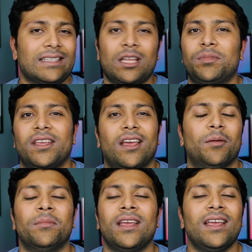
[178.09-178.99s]
10
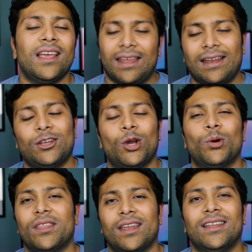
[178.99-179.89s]
p.m. and I
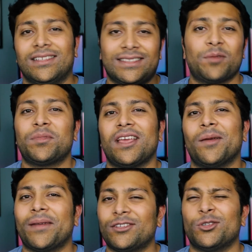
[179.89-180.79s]
know that it's 10
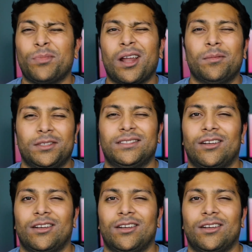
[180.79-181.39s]
p.m. and I should probably